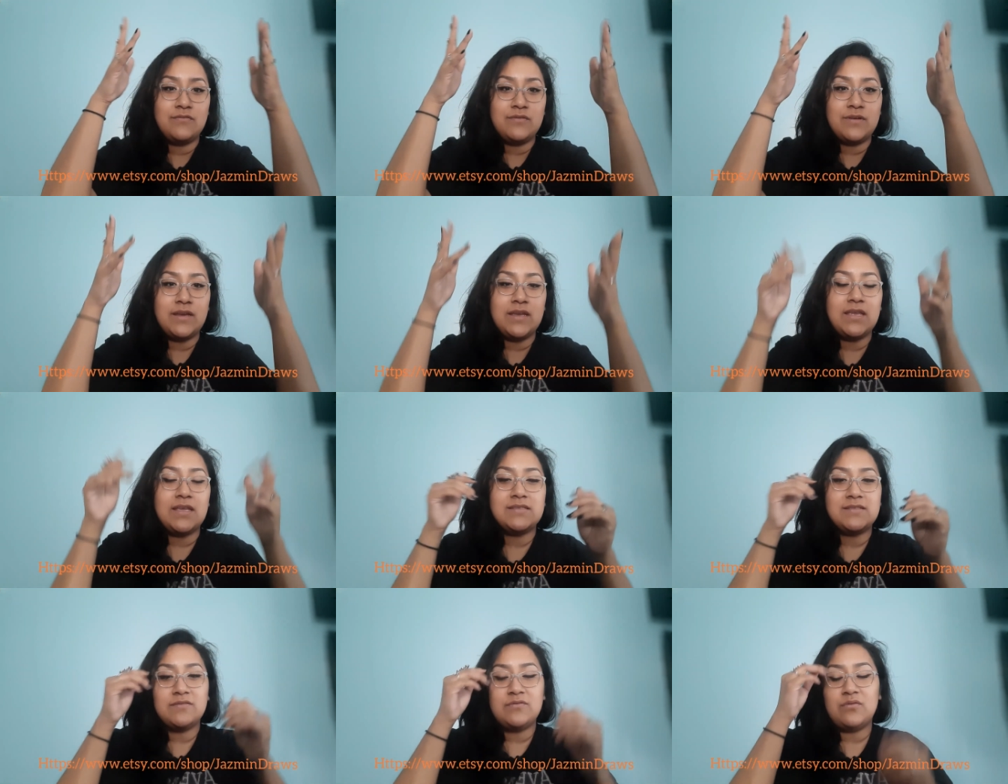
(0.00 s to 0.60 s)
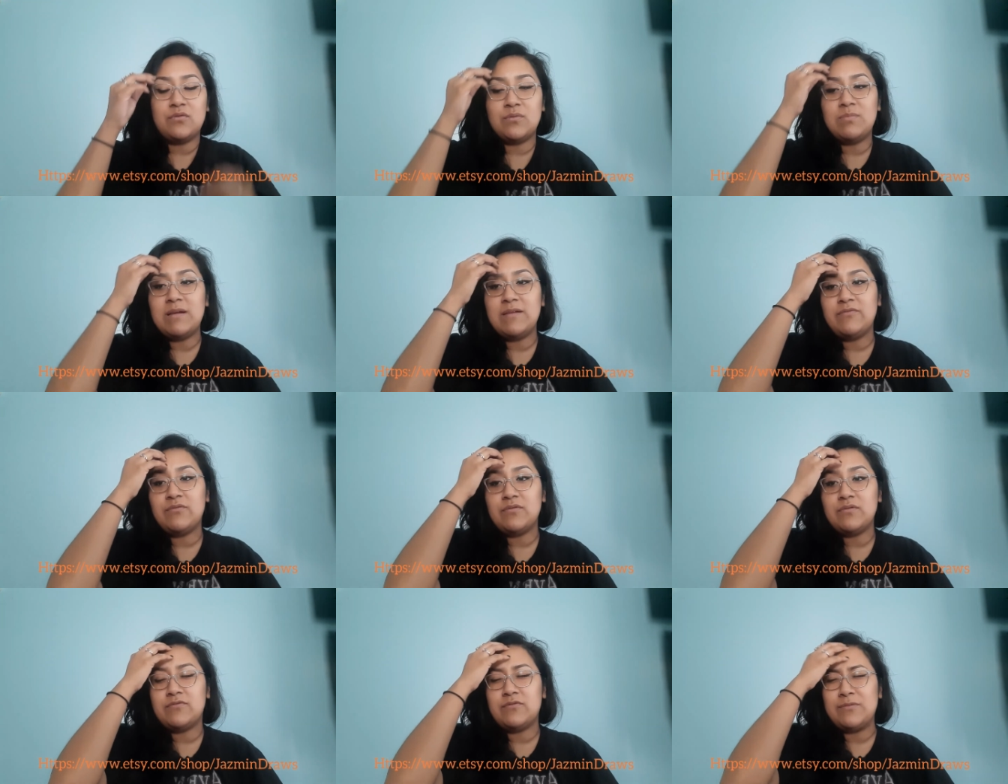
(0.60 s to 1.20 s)
Right, it's a
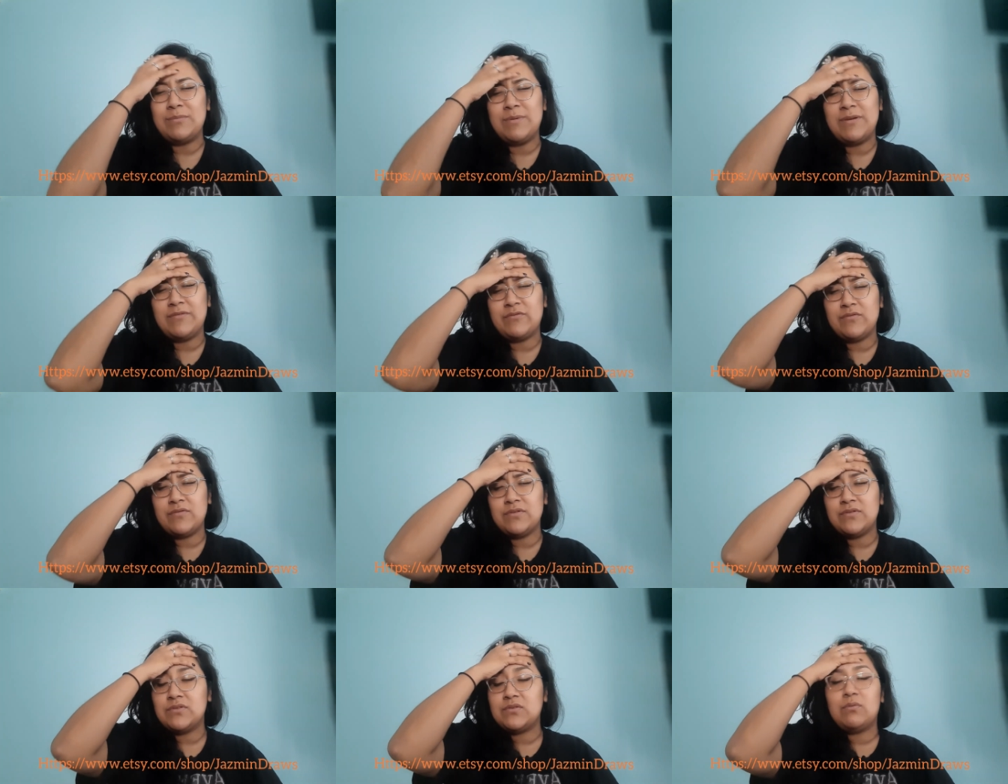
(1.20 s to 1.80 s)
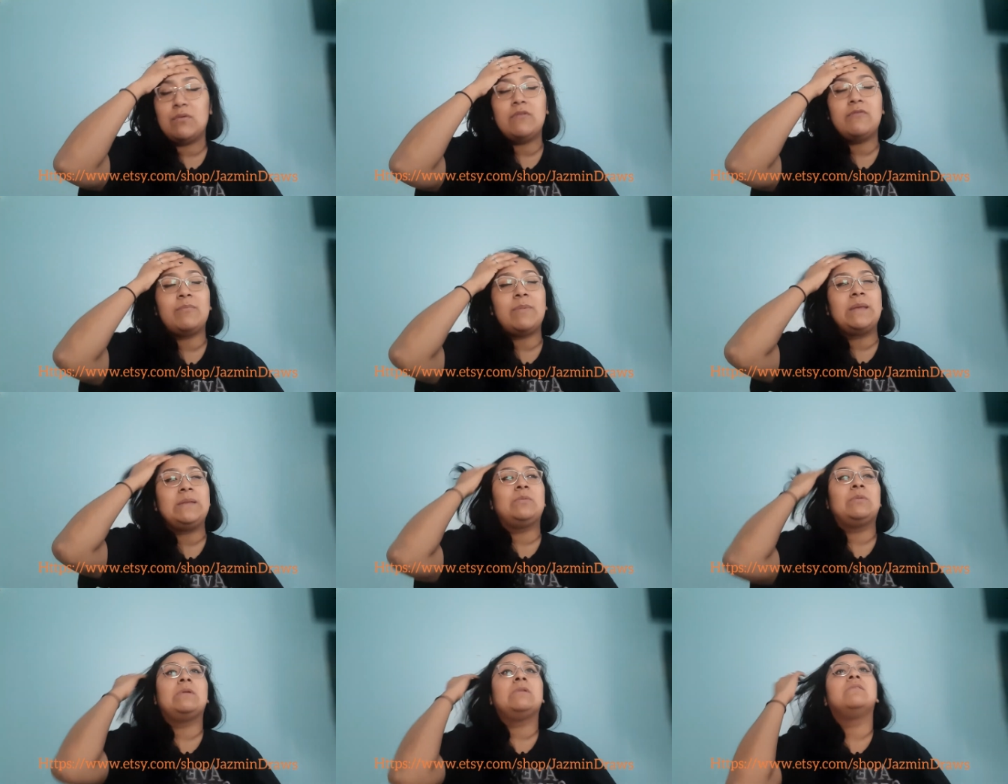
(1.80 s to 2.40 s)
4x4, 4x4,
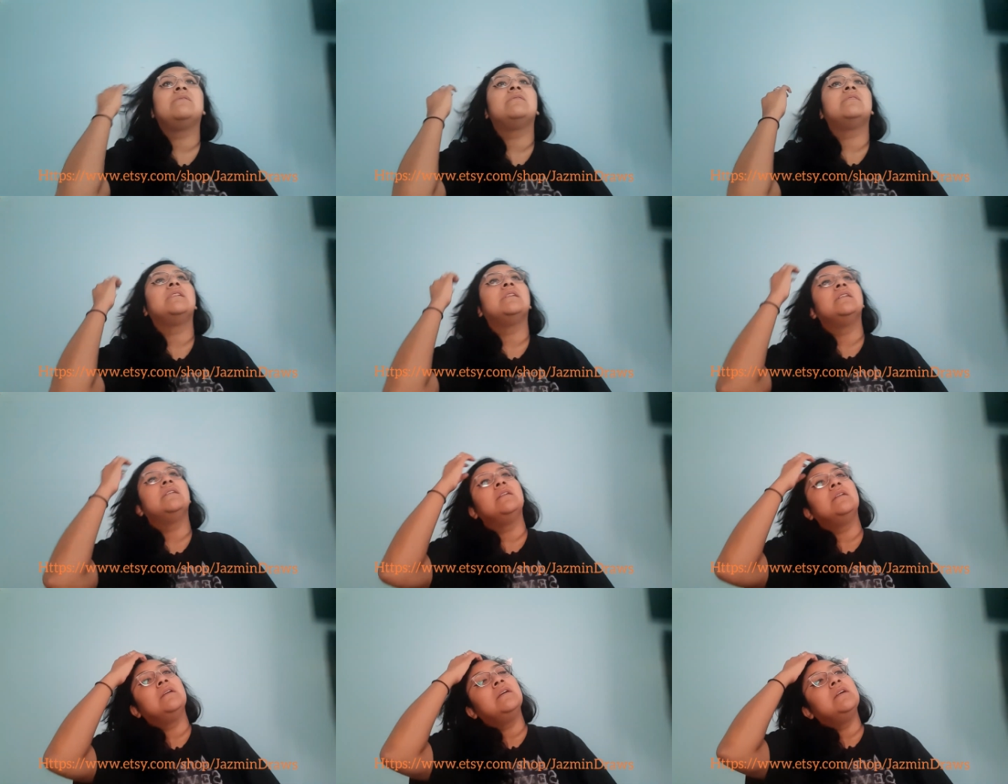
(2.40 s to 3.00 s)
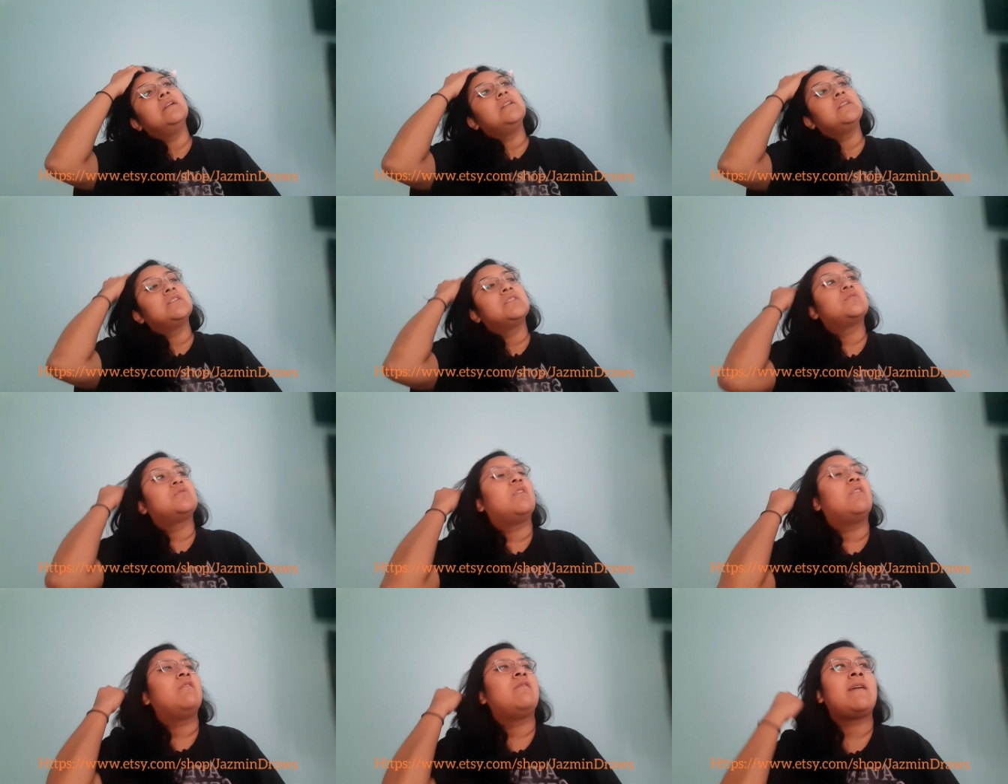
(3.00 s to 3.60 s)
12x12,
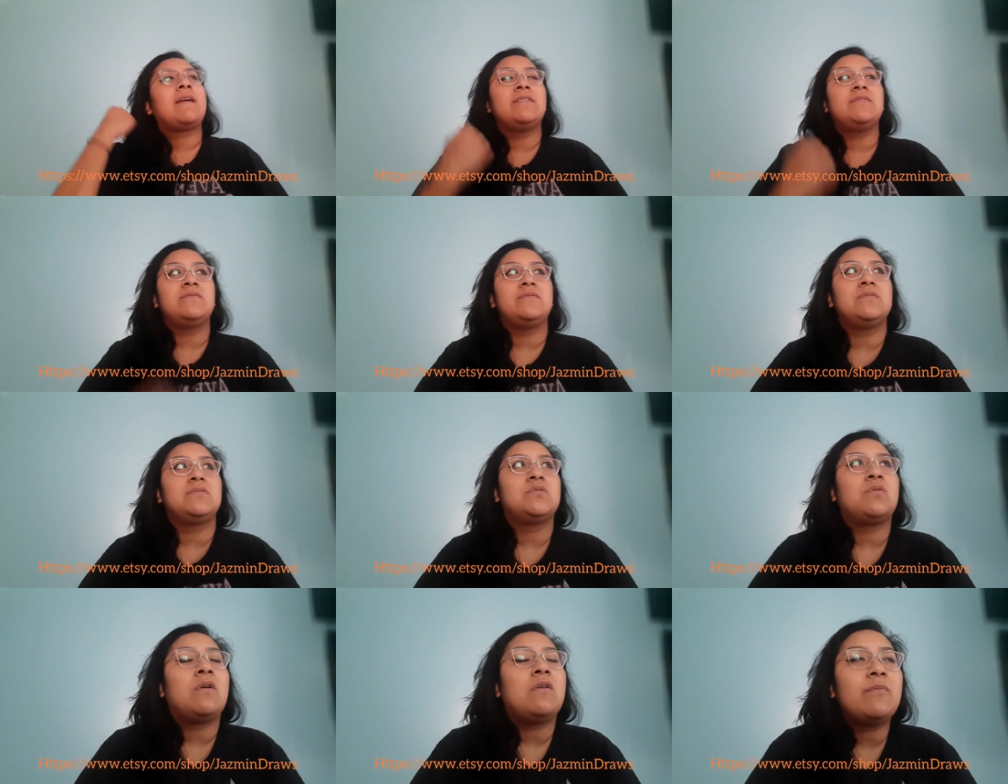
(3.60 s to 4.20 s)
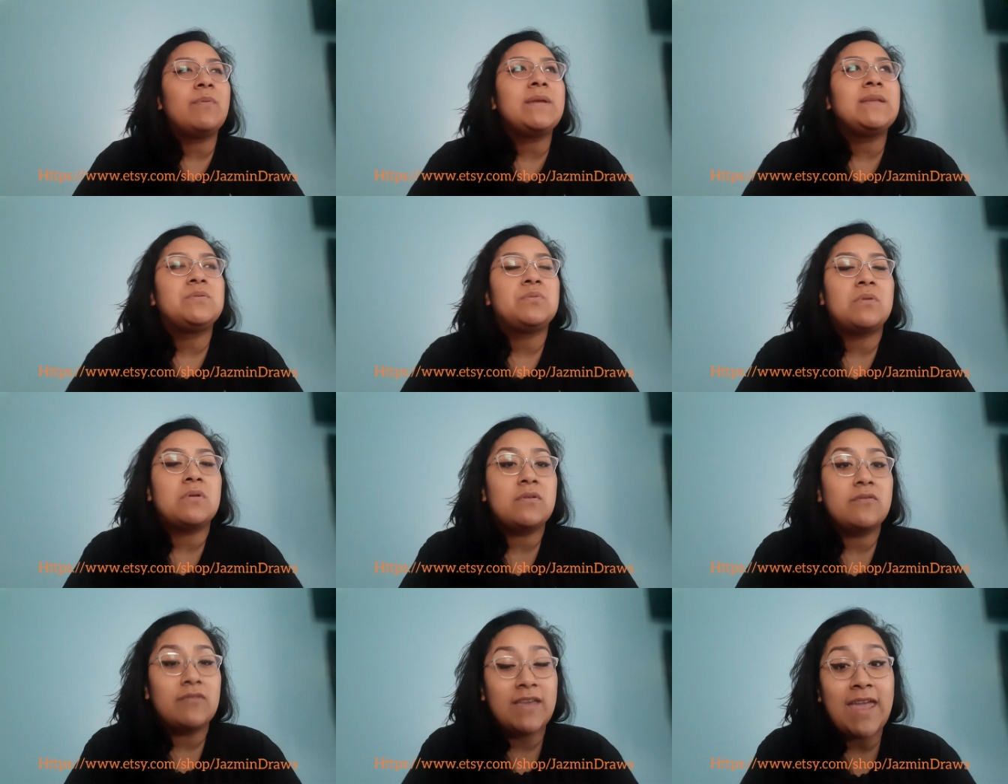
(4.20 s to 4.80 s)
12x12 12
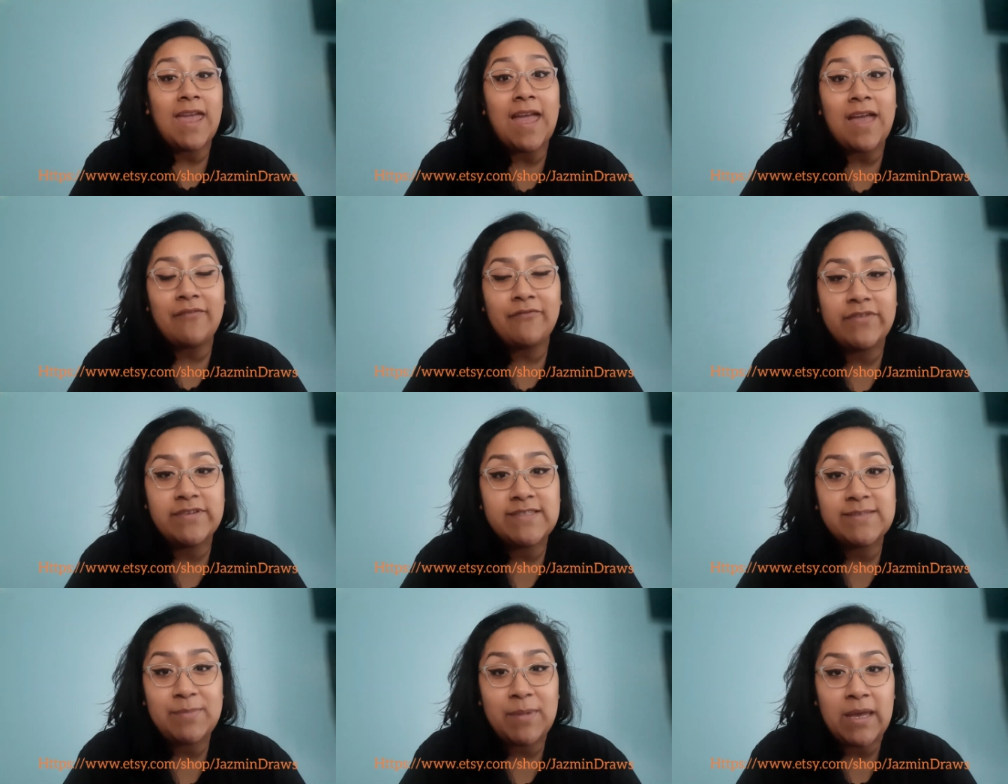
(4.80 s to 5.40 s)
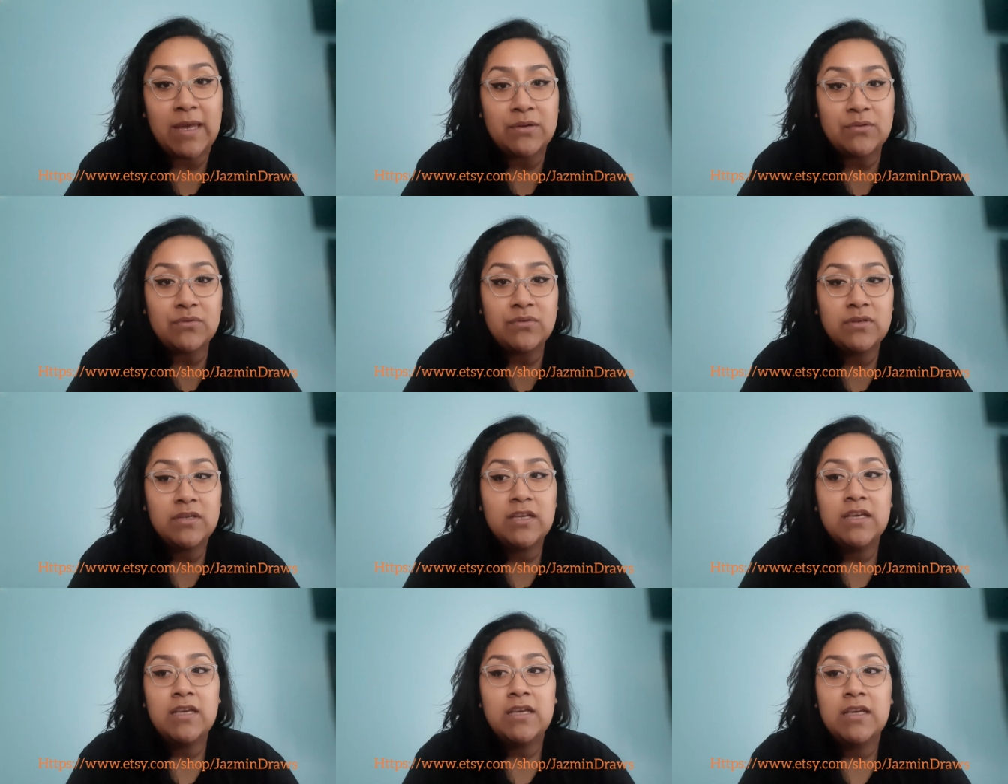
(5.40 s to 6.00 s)
12 canvas panel.
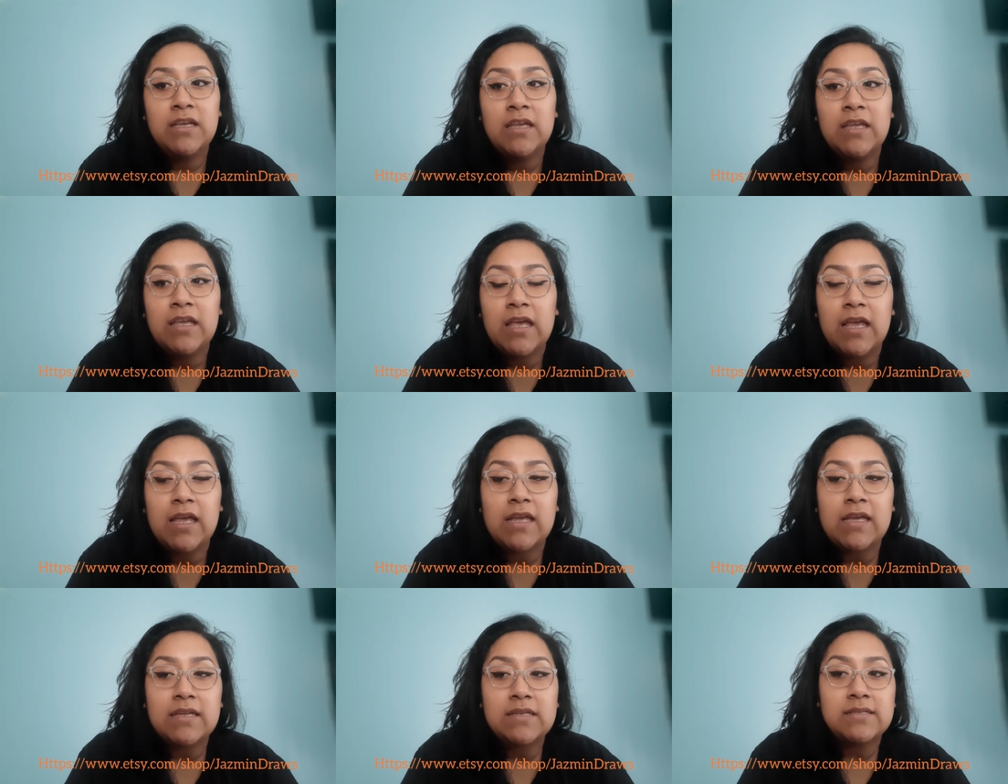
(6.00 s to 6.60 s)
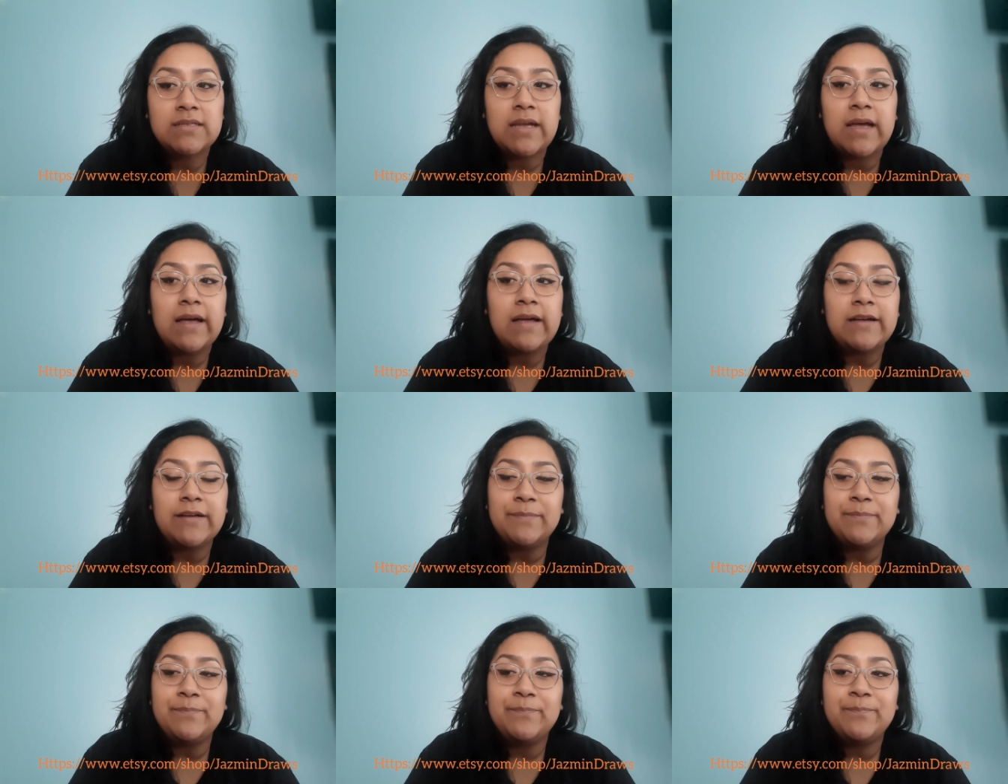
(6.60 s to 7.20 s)
And
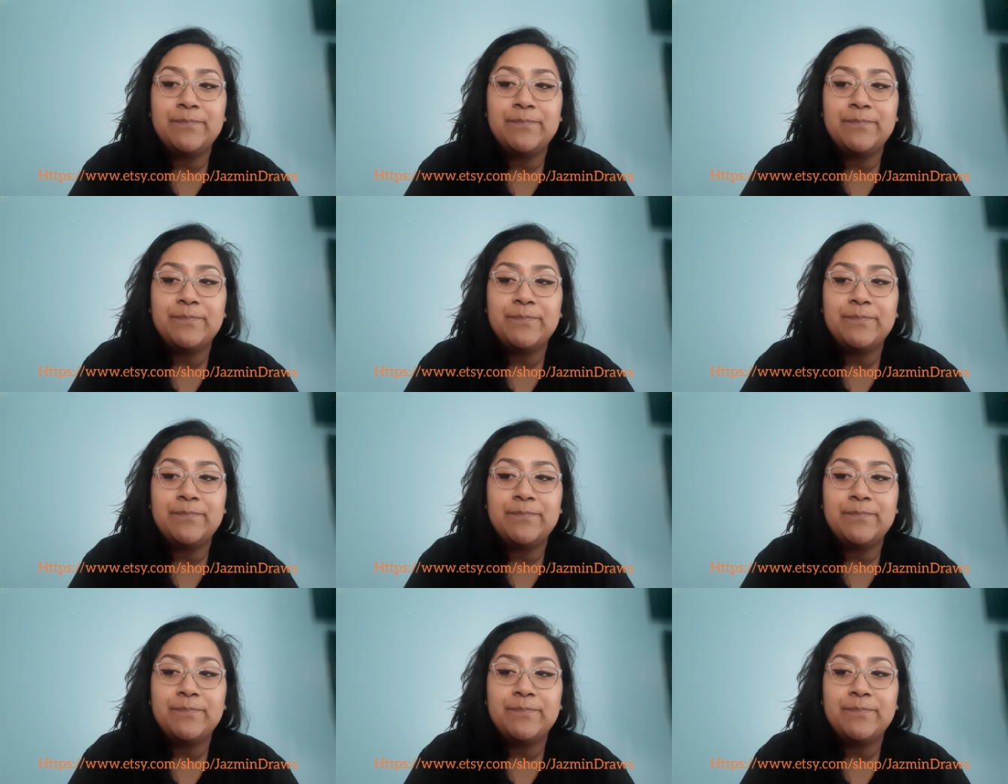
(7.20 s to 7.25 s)
um,